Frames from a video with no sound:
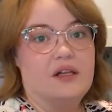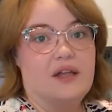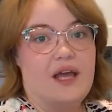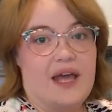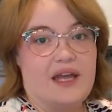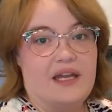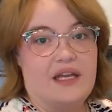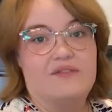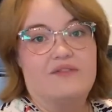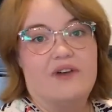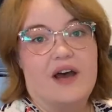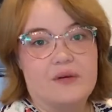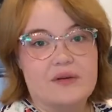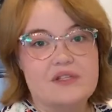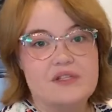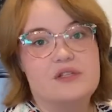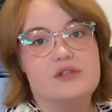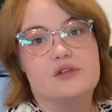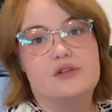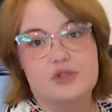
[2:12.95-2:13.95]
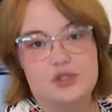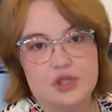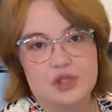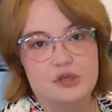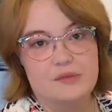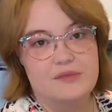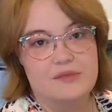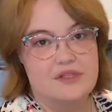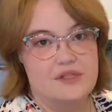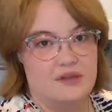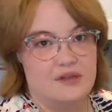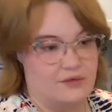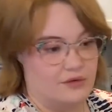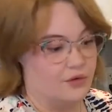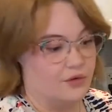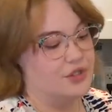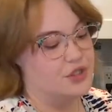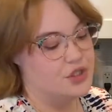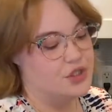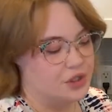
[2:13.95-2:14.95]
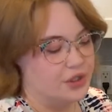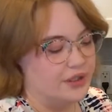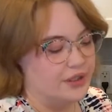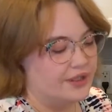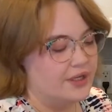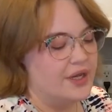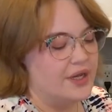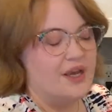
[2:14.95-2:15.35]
any viruses or germs, or it should,